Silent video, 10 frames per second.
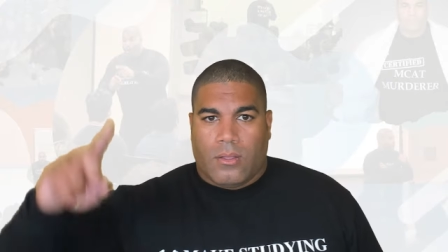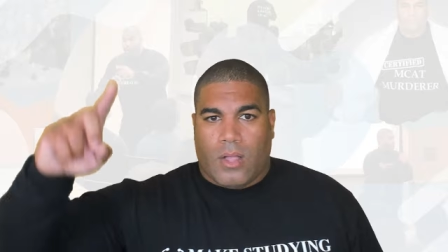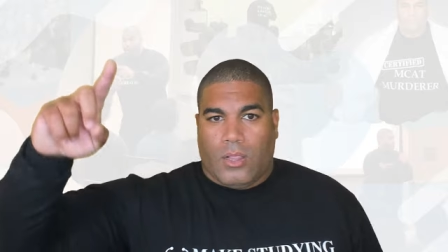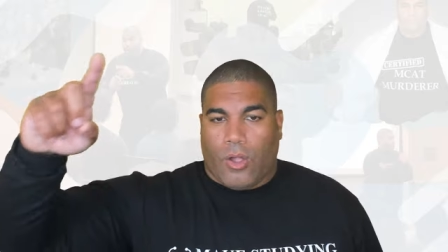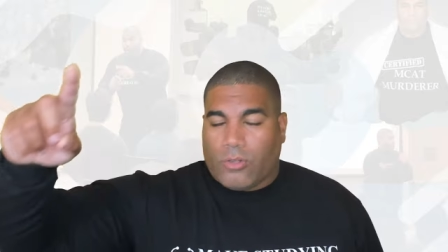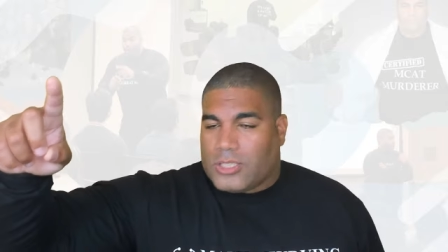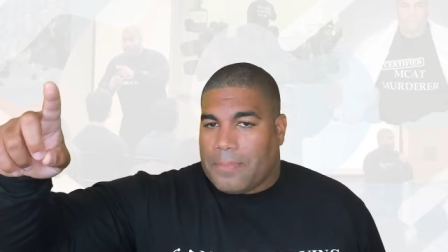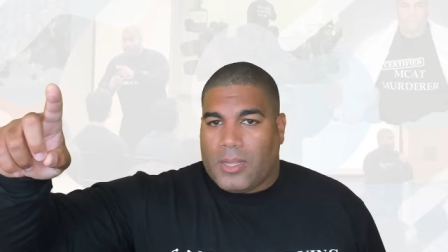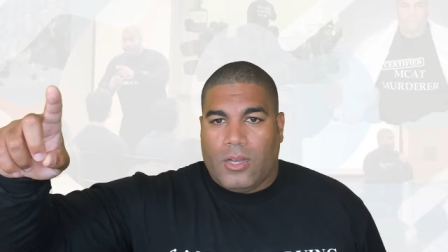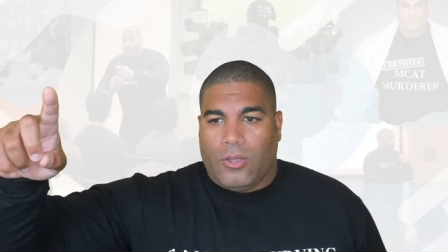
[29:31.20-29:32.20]
Learn
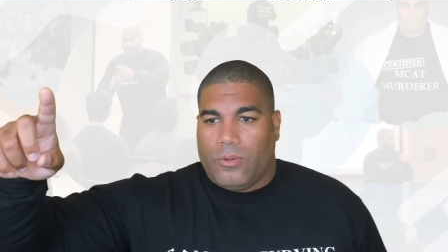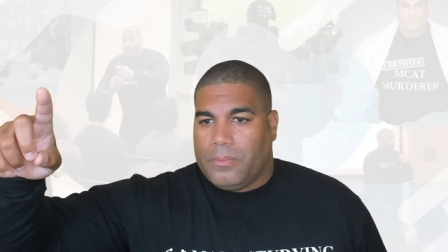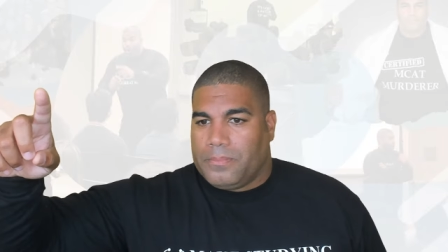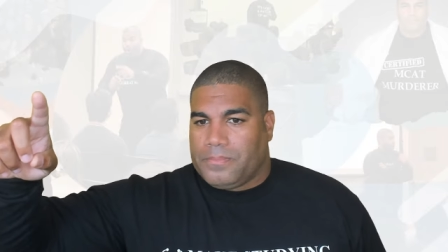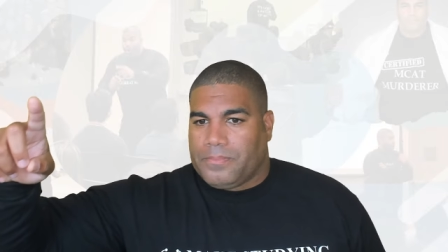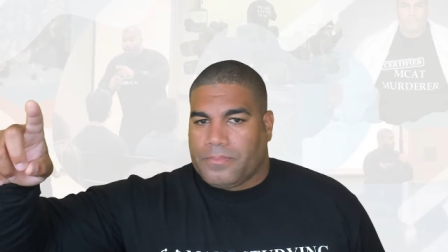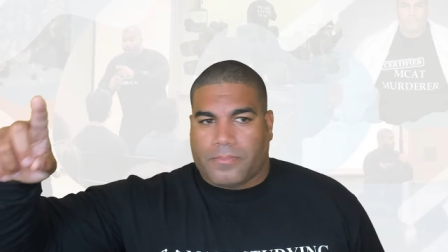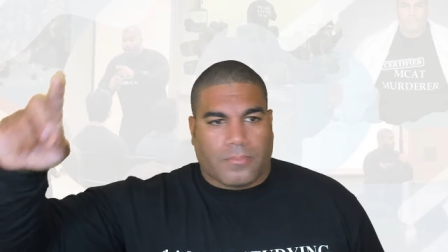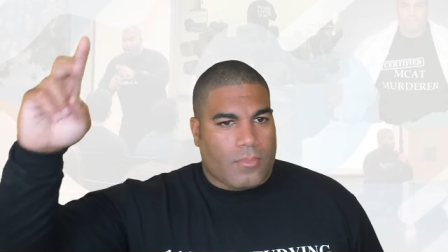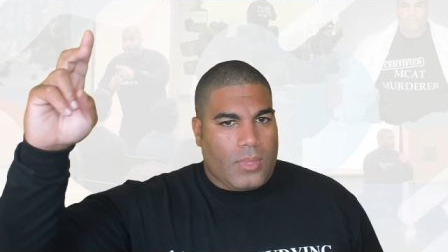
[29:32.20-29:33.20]
something new,
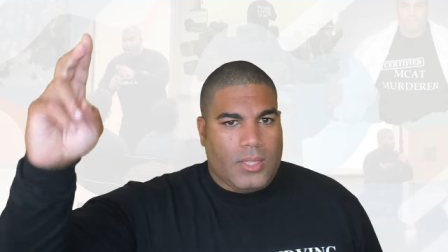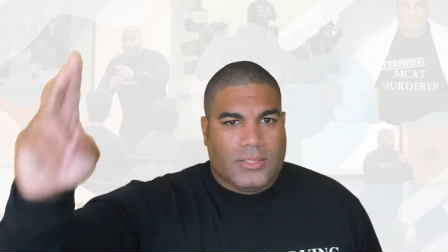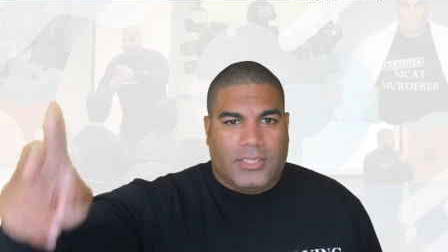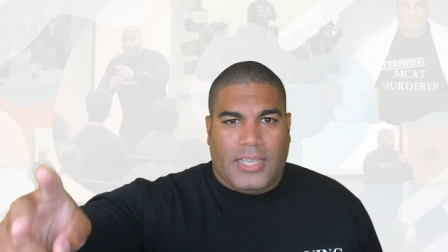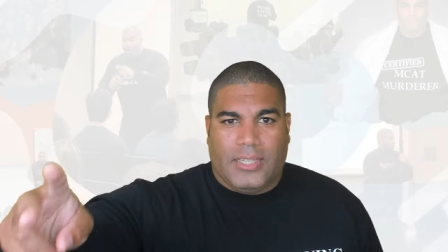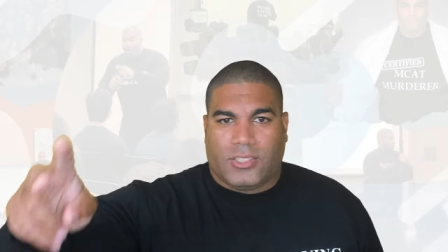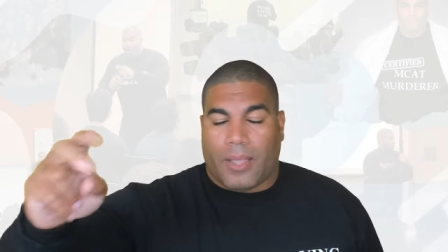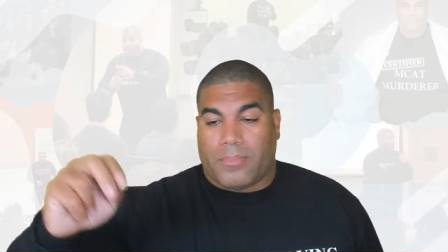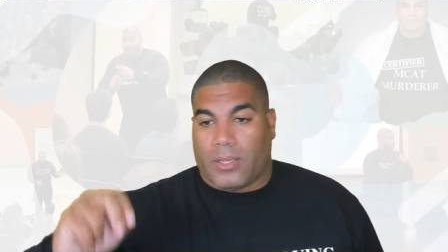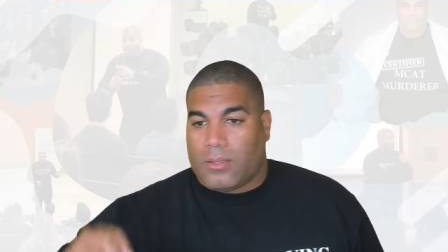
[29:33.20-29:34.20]
teach
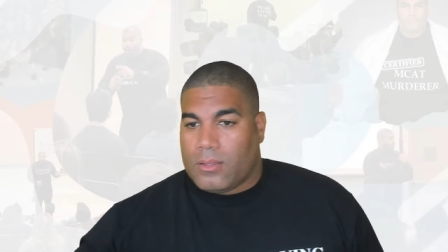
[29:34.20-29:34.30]
something.